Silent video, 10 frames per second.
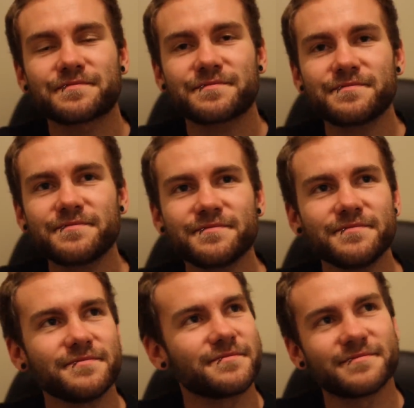
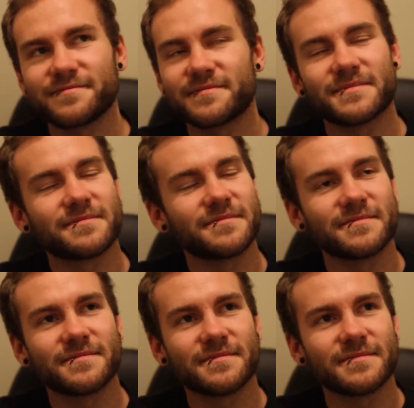
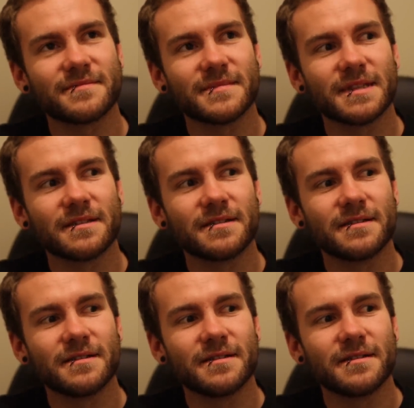
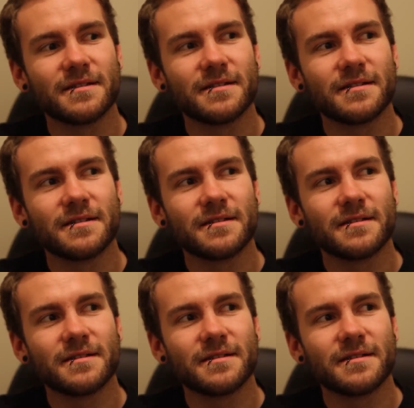No one is speaking in this clip.